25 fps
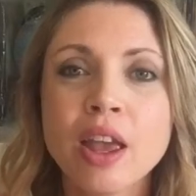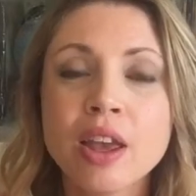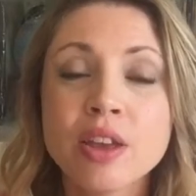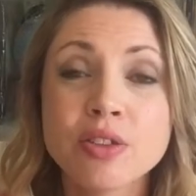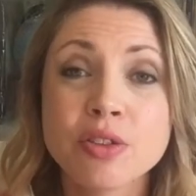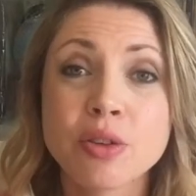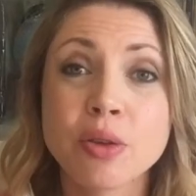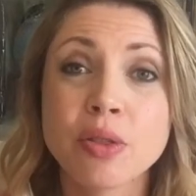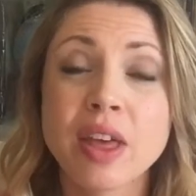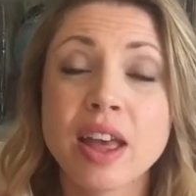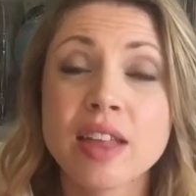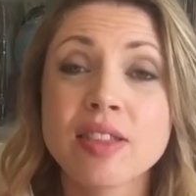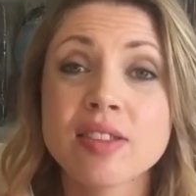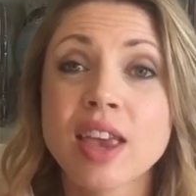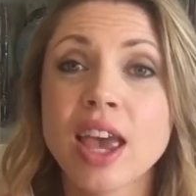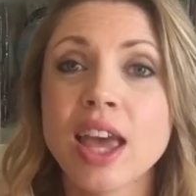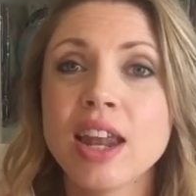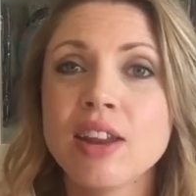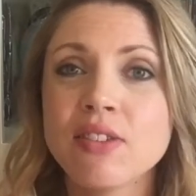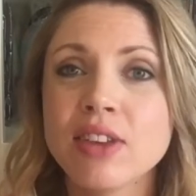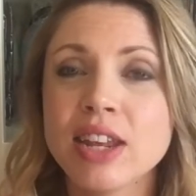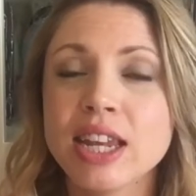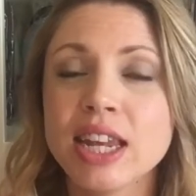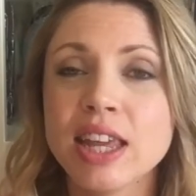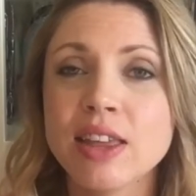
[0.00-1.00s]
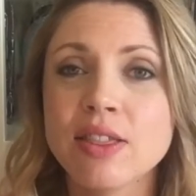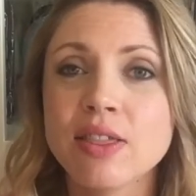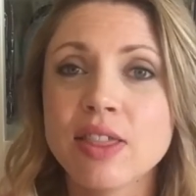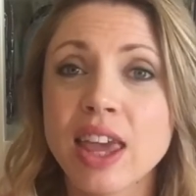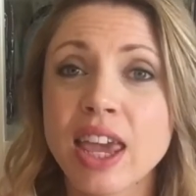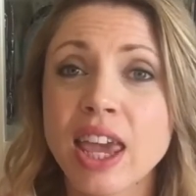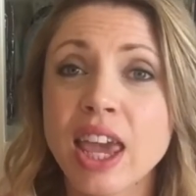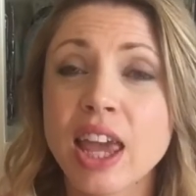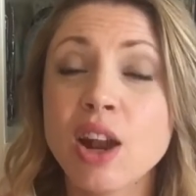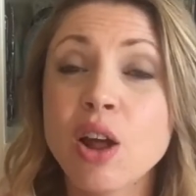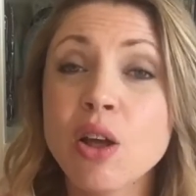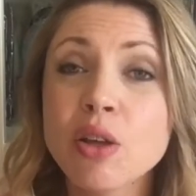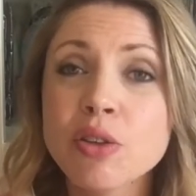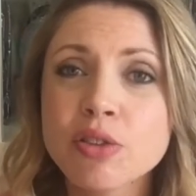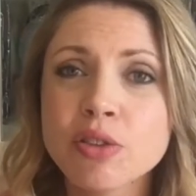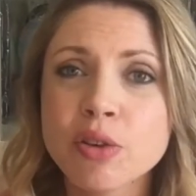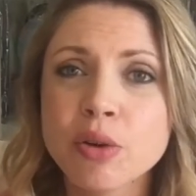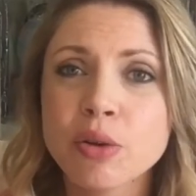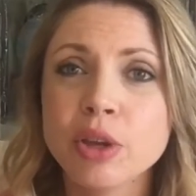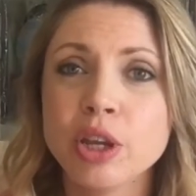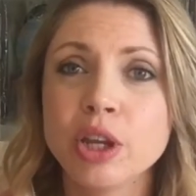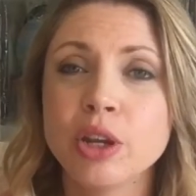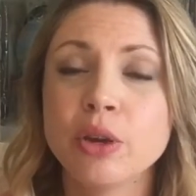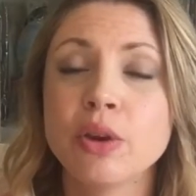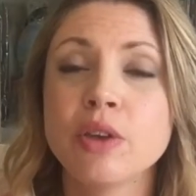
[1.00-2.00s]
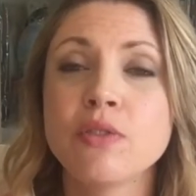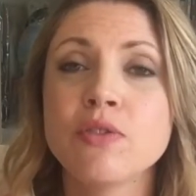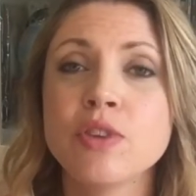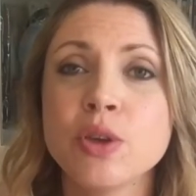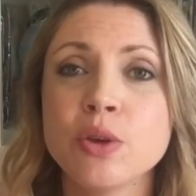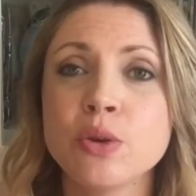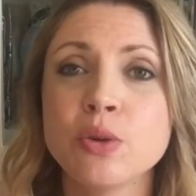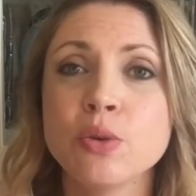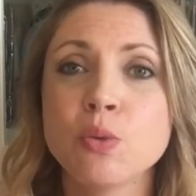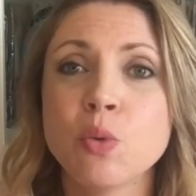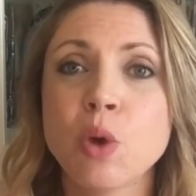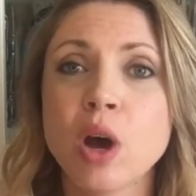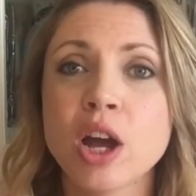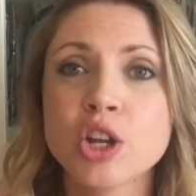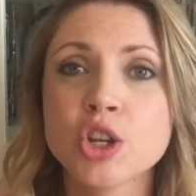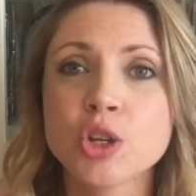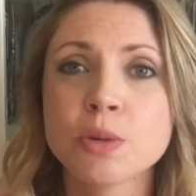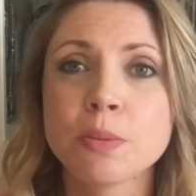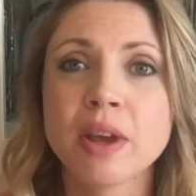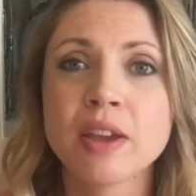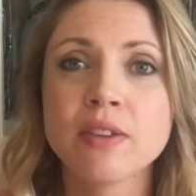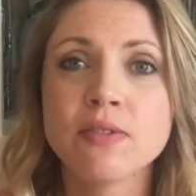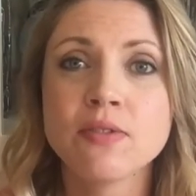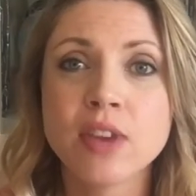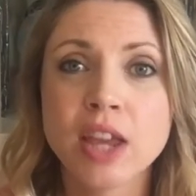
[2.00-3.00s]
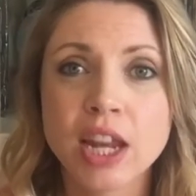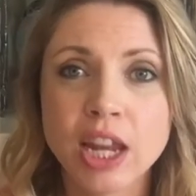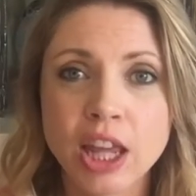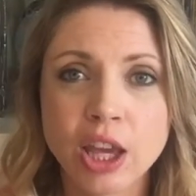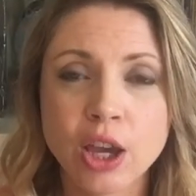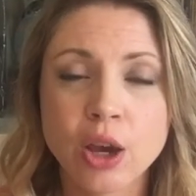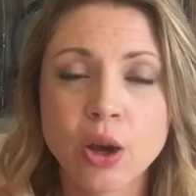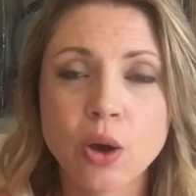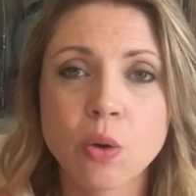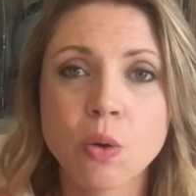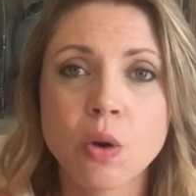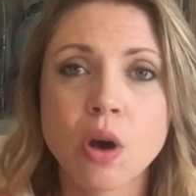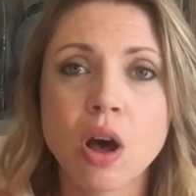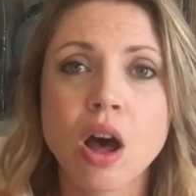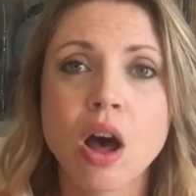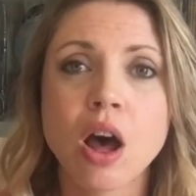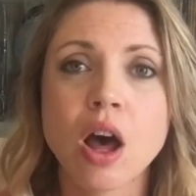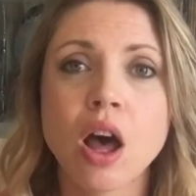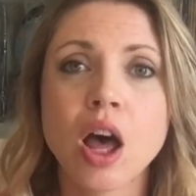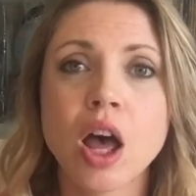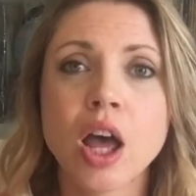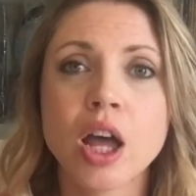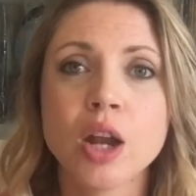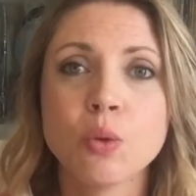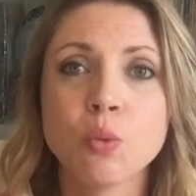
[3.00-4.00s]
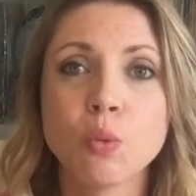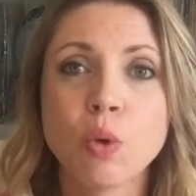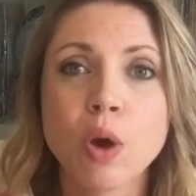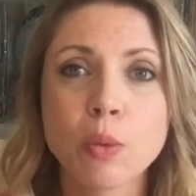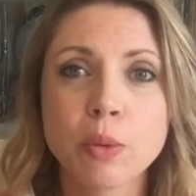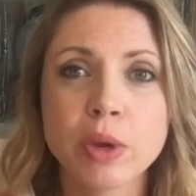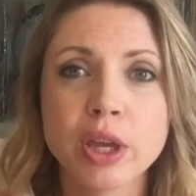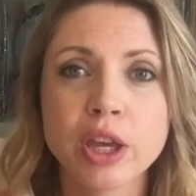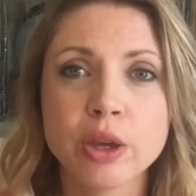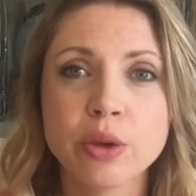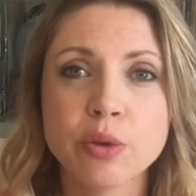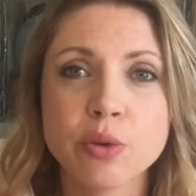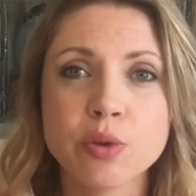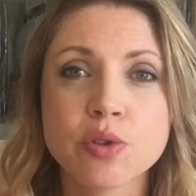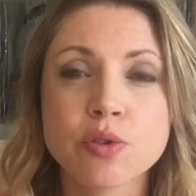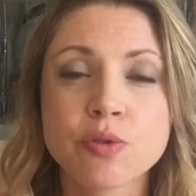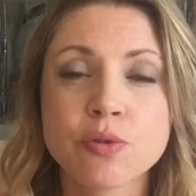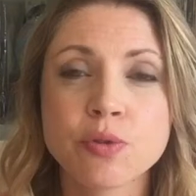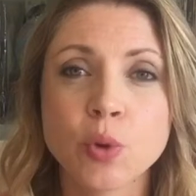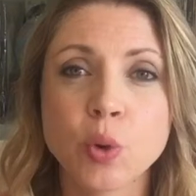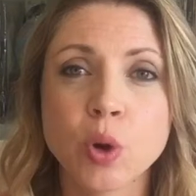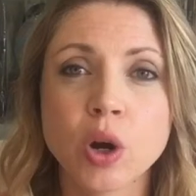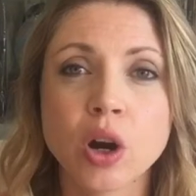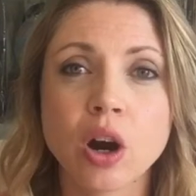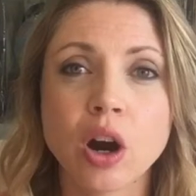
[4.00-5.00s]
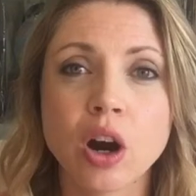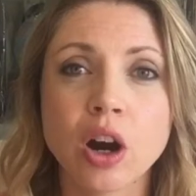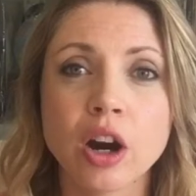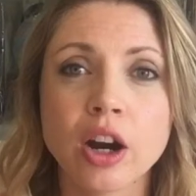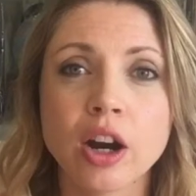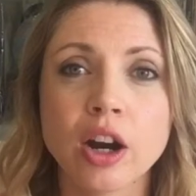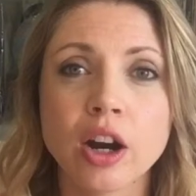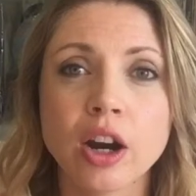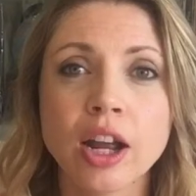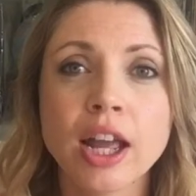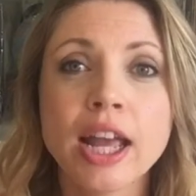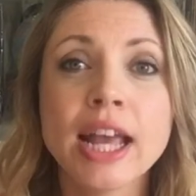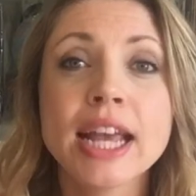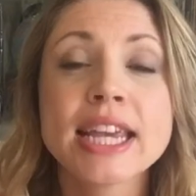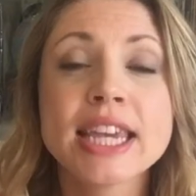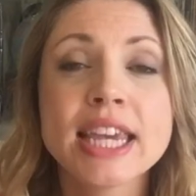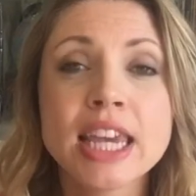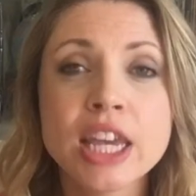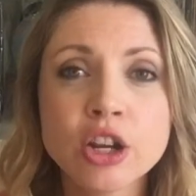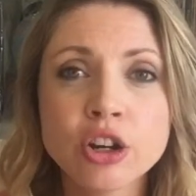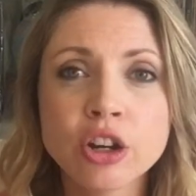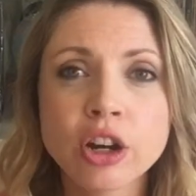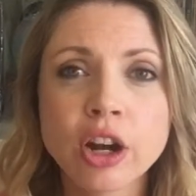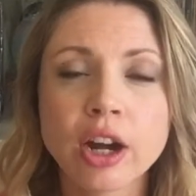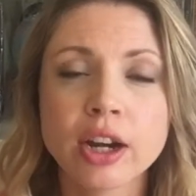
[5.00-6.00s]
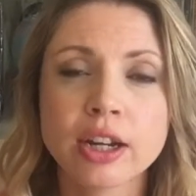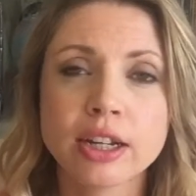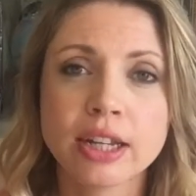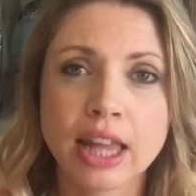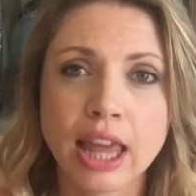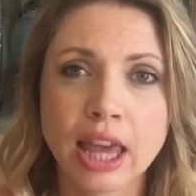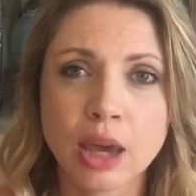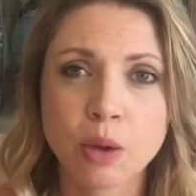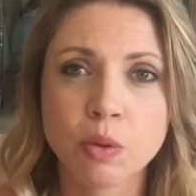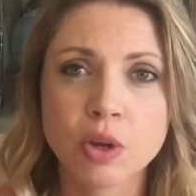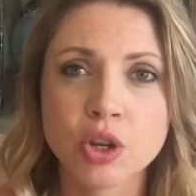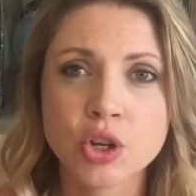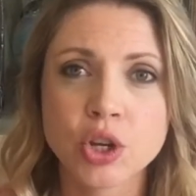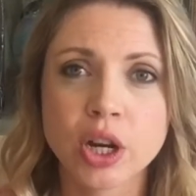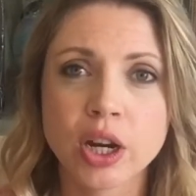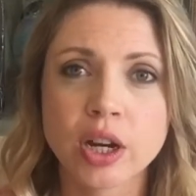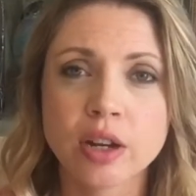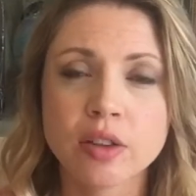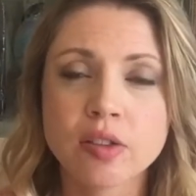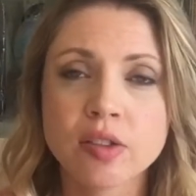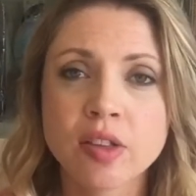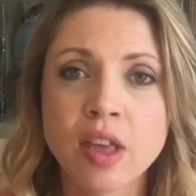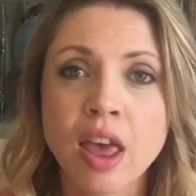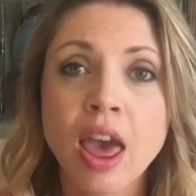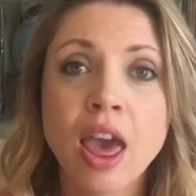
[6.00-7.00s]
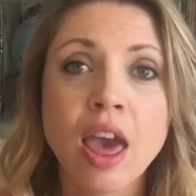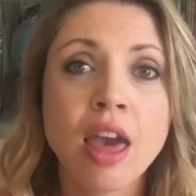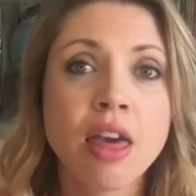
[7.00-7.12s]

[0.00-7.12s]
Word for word: so that's kind of a neat thing. And also, you know, if you watch my video on what we use for our kindergarten language arts,